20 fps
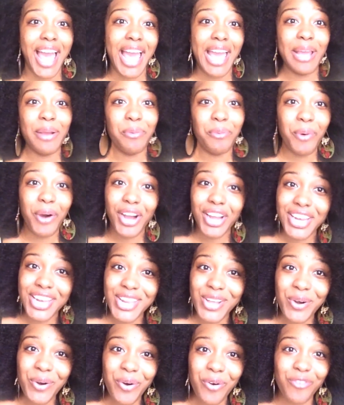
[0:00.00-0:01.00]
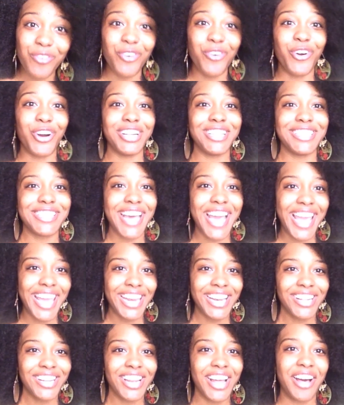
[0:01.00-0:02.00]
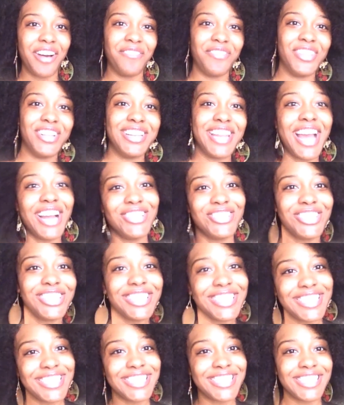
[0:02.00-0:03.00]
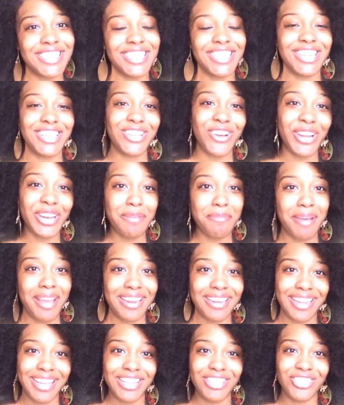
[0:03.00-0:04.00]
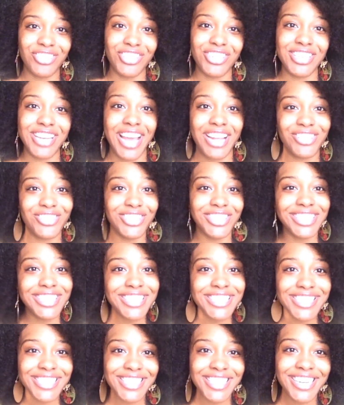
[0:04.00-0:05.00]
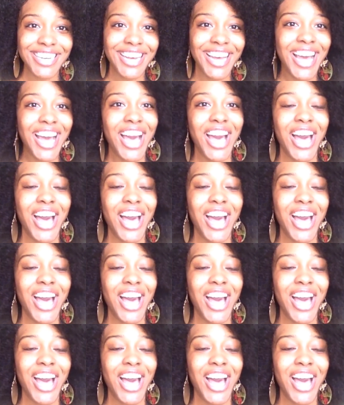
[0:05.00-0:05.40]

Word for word: I won the overall title of the Naturalista, the Naughty by Nature Naturalista